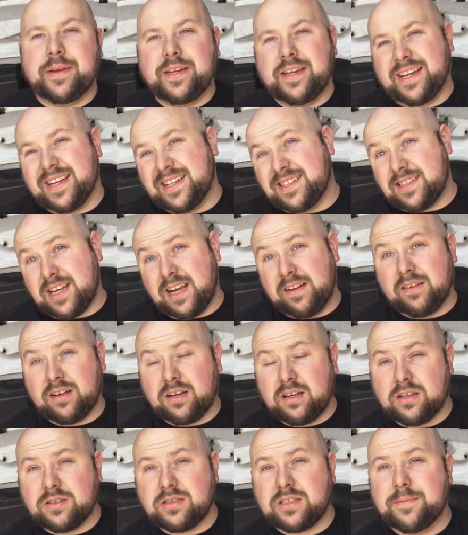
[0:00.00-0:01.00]
You can save the
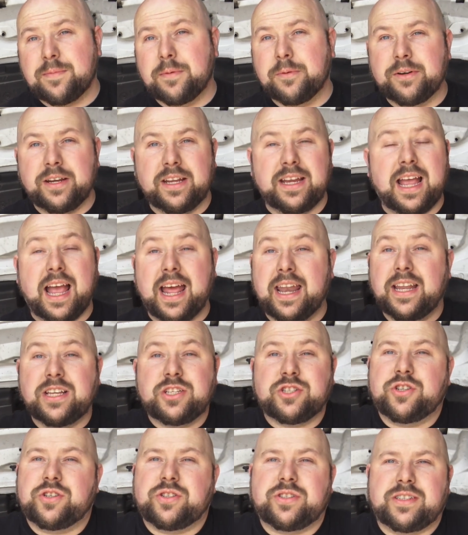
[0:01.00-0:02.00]
customer money, and it's
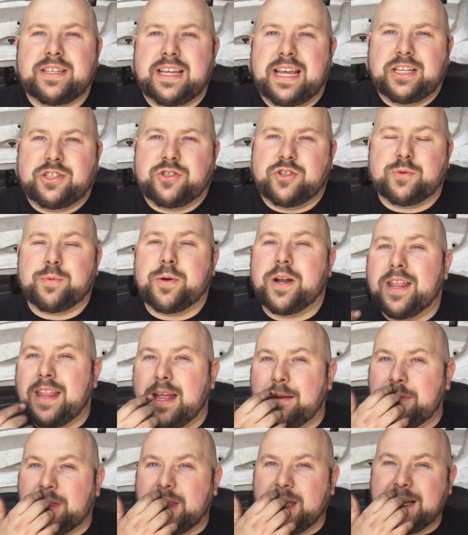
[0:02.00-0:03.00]
just, it's just one of
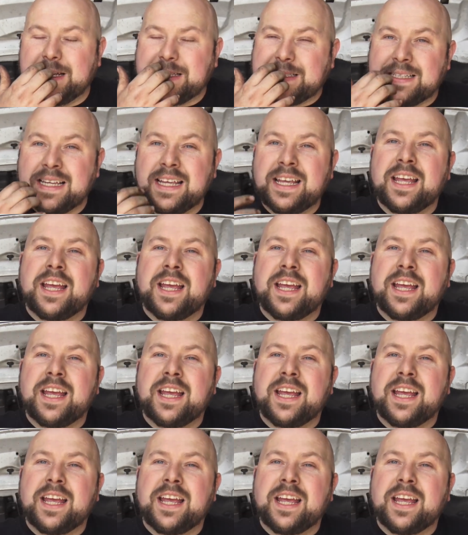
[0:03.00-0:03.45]
them things,